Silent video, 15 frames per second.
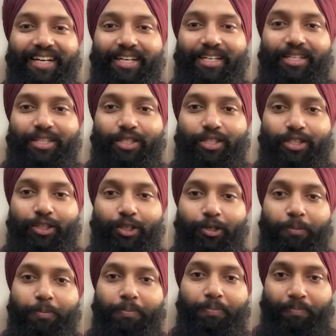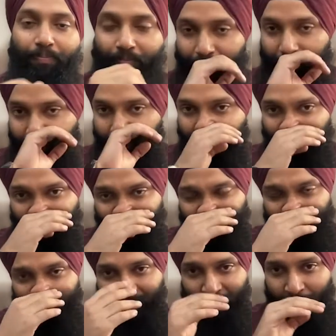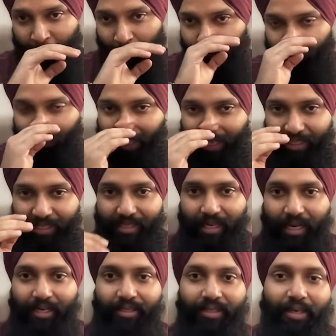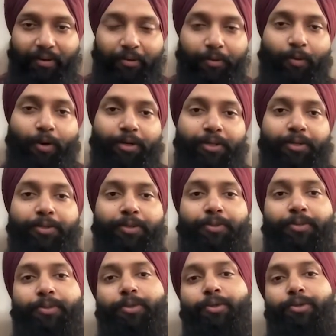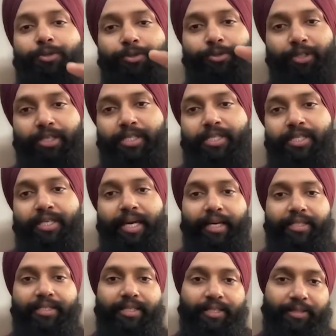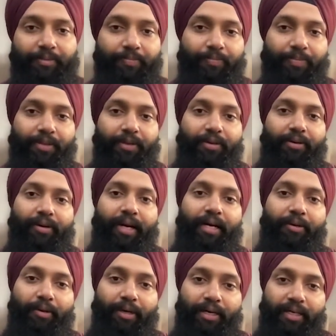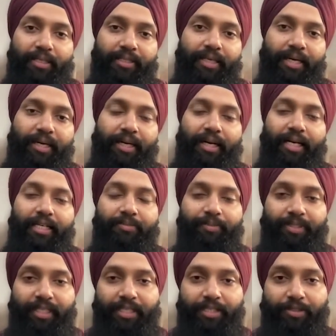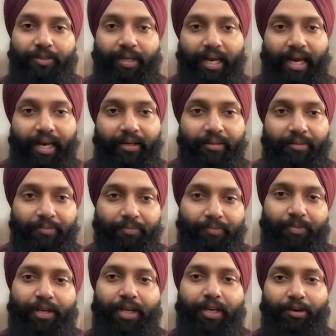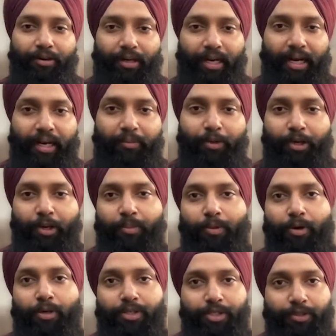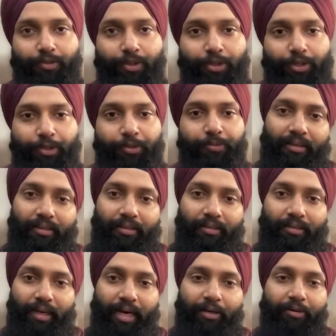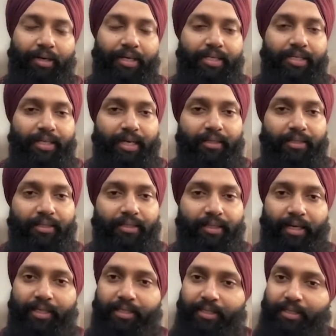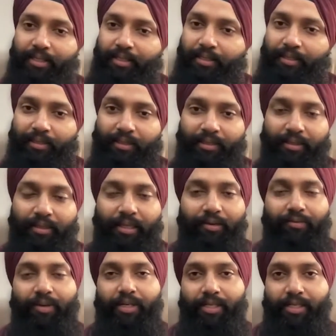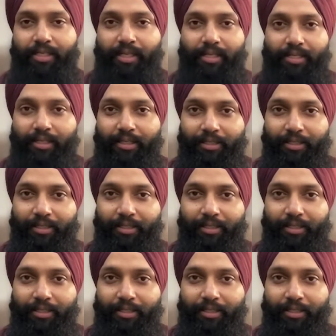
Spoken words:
So before we get started, I would want you to go through this text, try to understand it as much as you can. Take your time, you can pause the video, try to understand this text, then we'll discuss it.